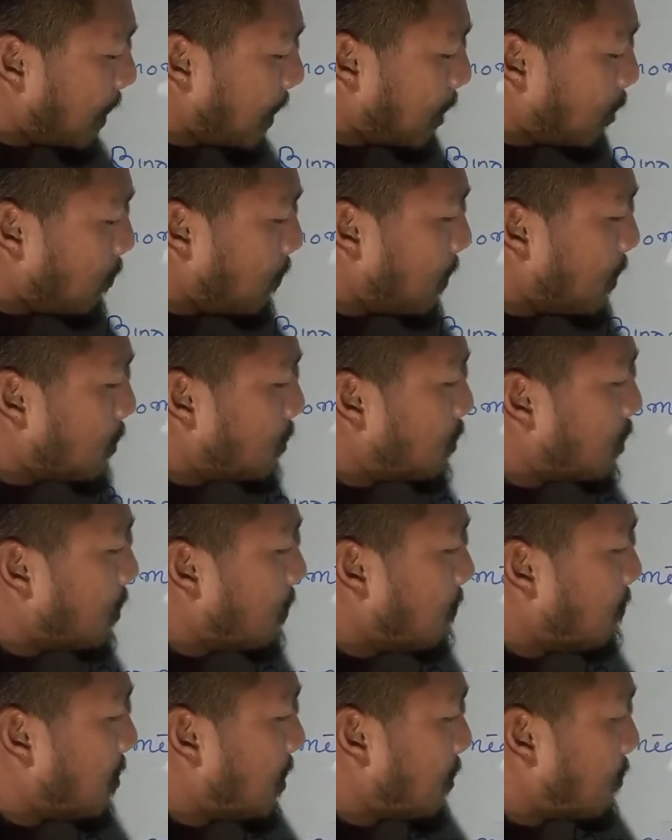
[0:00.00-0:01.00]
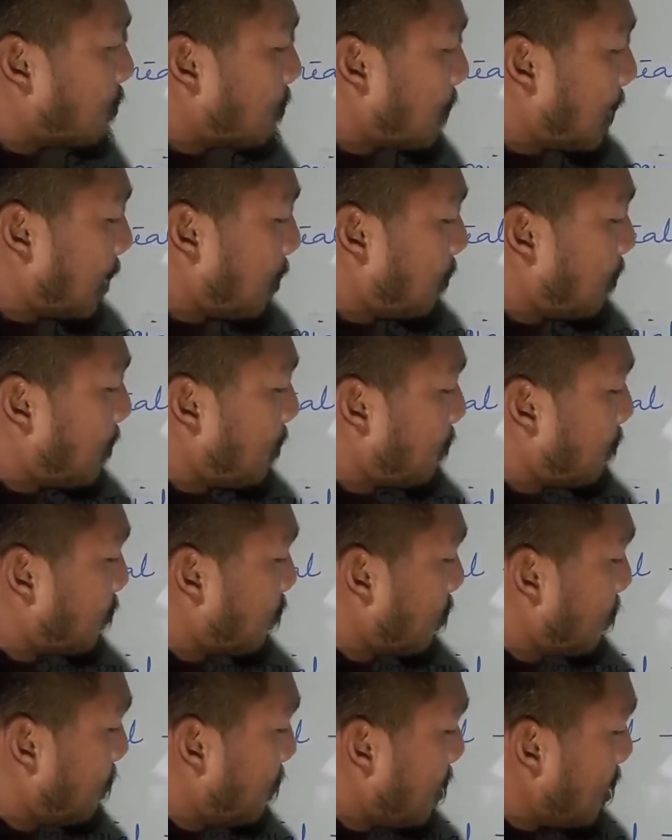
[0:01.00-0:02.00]
binomial term. What is the binomial
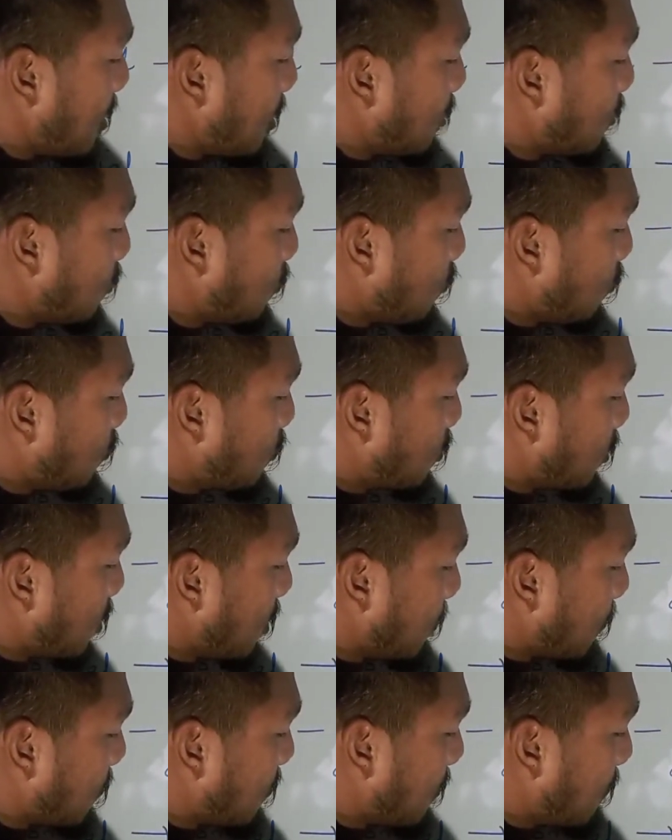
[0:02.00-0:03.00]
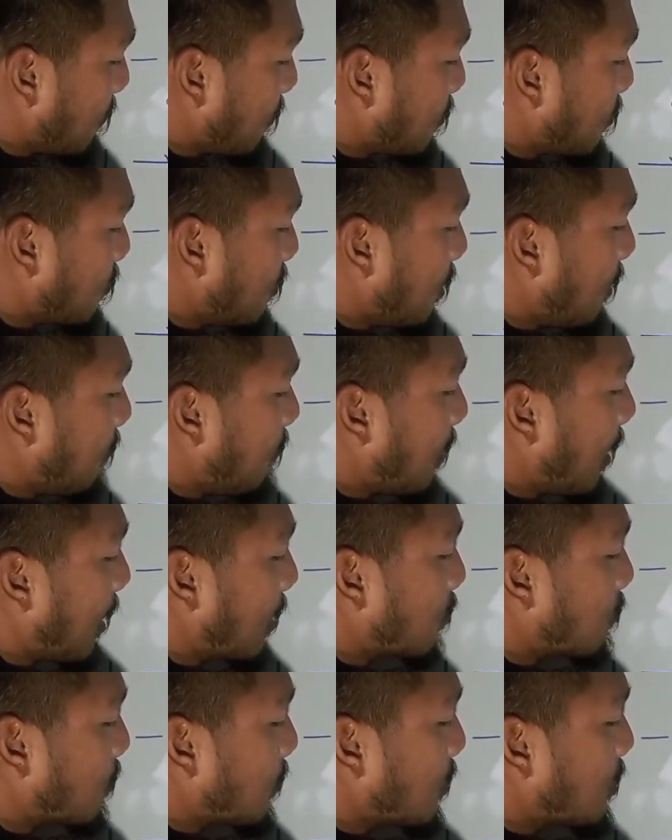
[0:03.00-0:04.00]
term? Two terms. If the
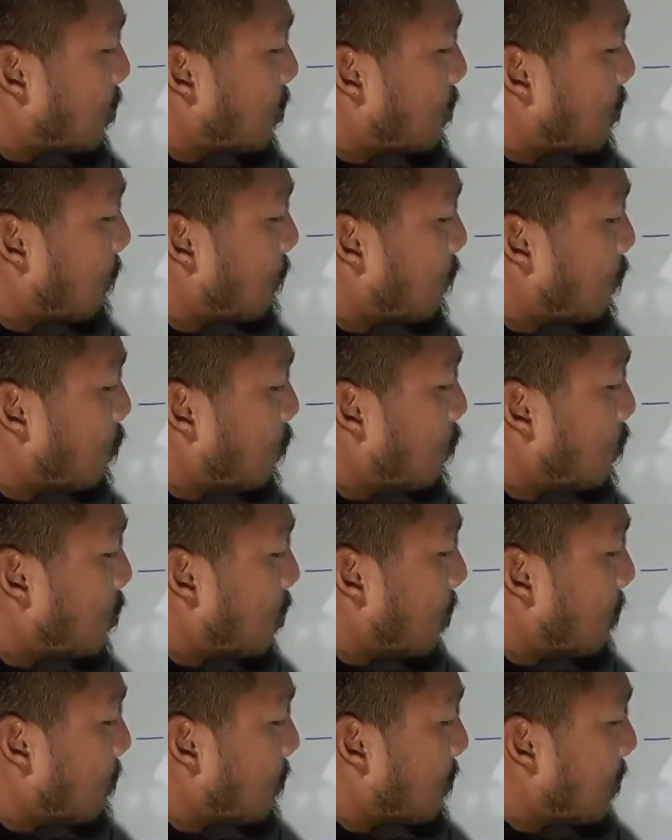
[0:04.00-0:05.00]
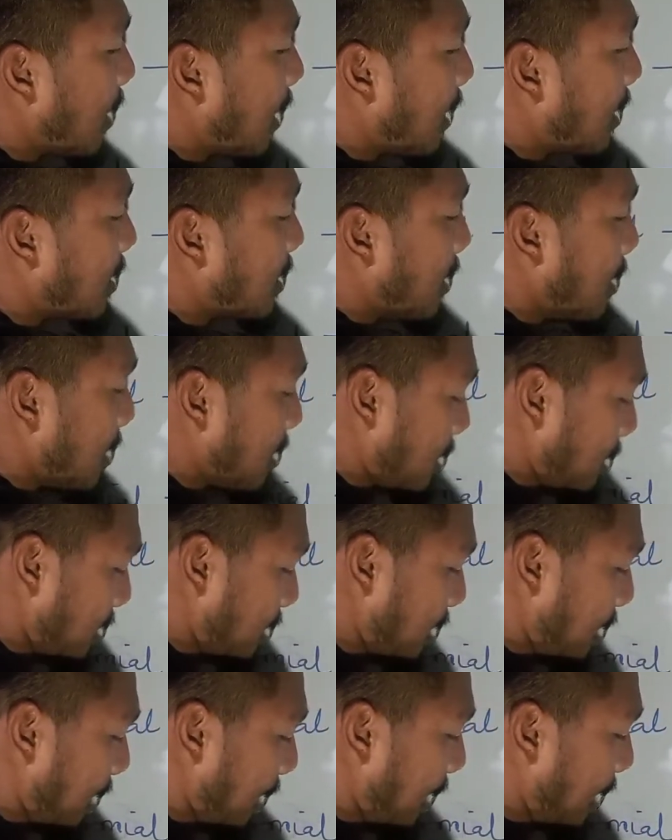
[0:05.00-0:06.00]
expressions of two terms like
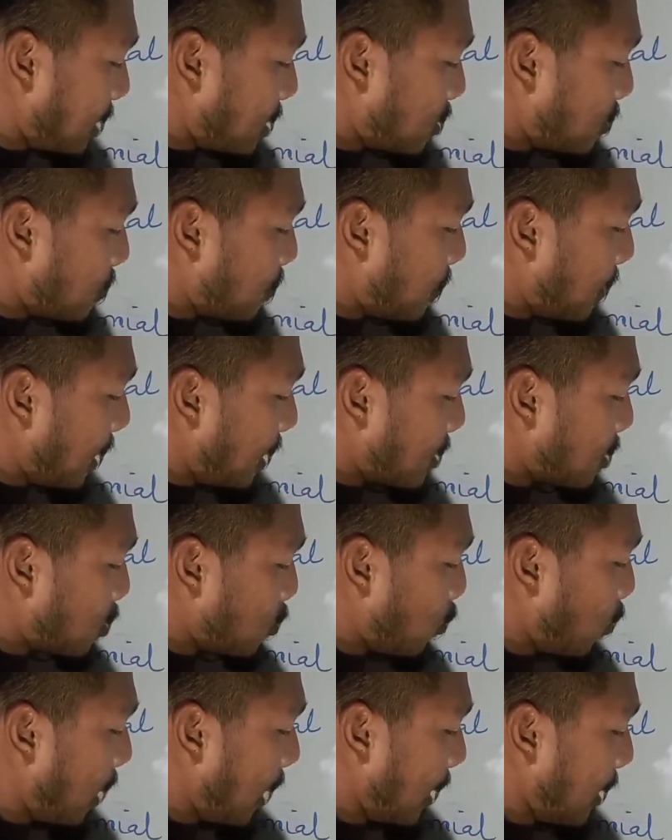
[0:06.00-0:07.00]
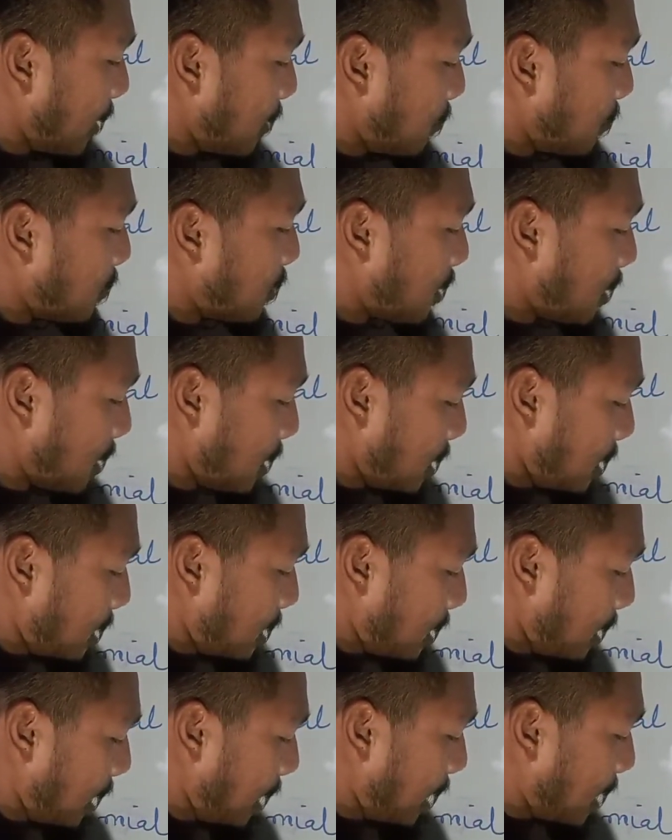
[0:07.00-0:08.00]
x plus y, you see,
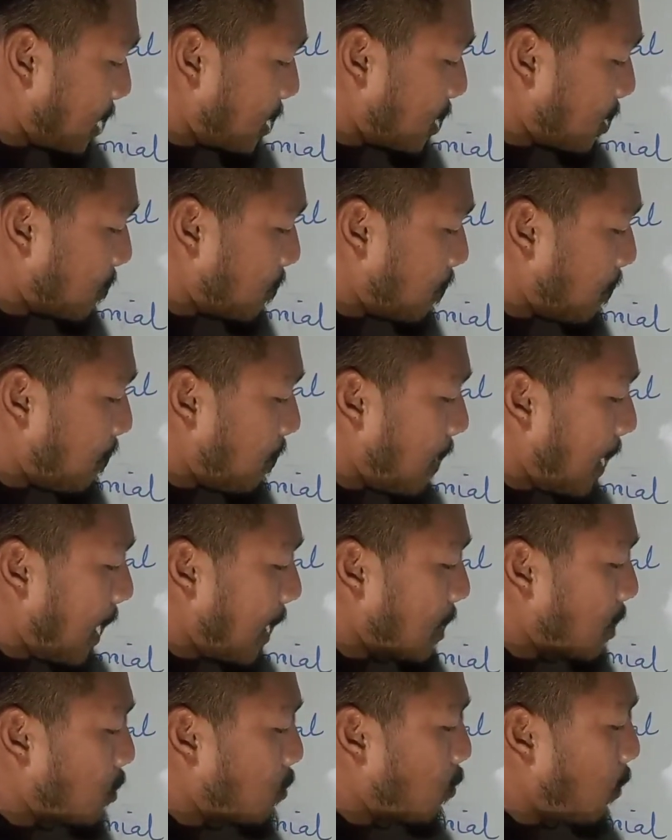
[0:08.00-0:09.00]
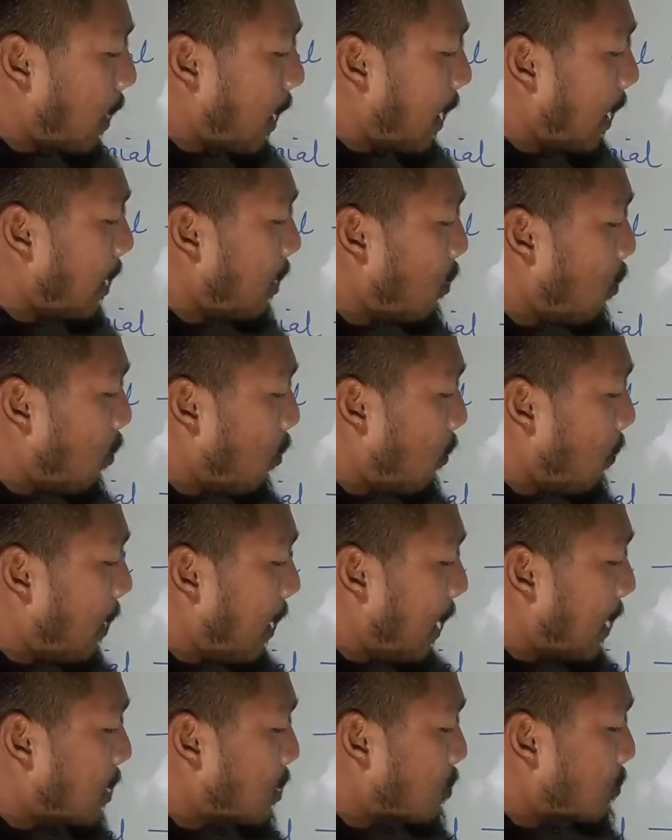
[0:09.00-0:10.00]
x plus y
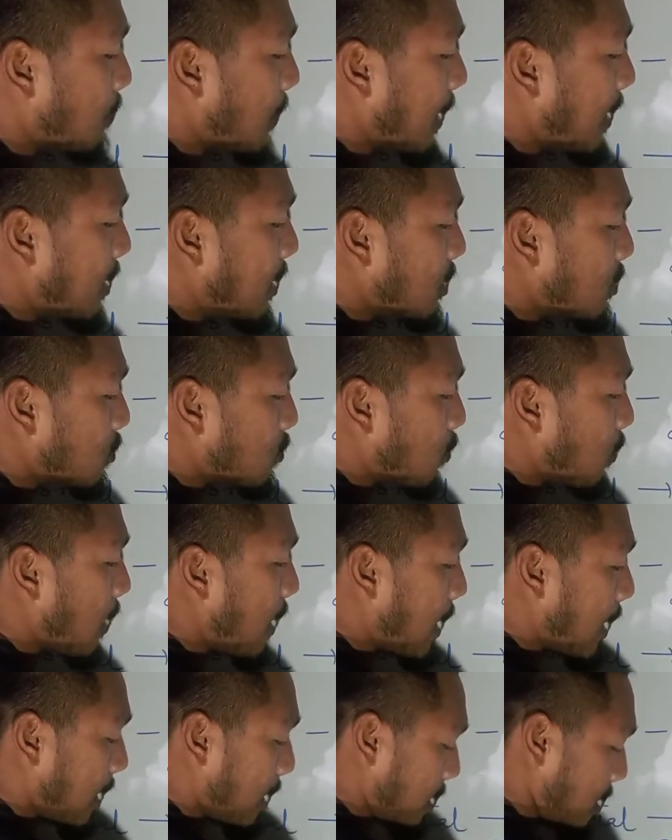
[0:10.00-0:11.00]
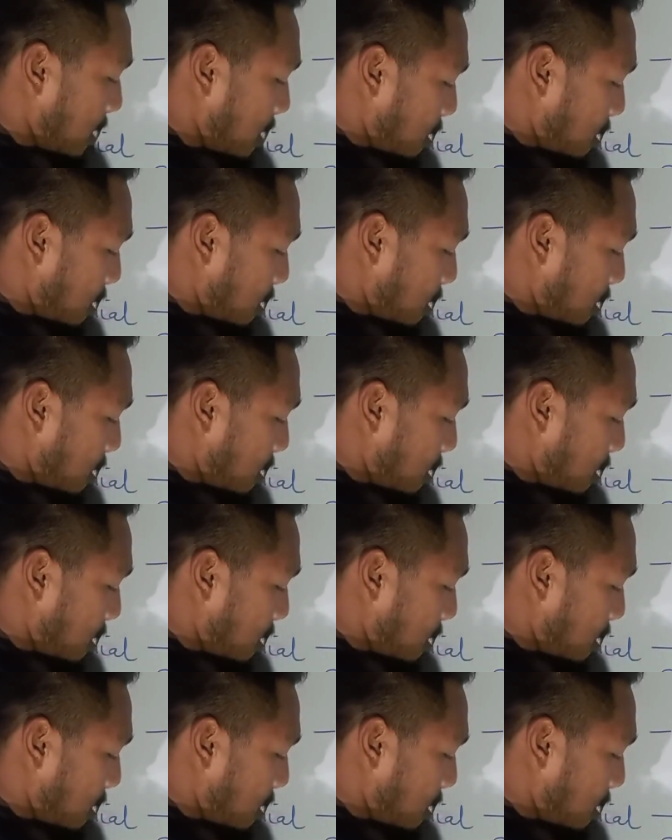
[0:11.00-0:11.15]
or x minus y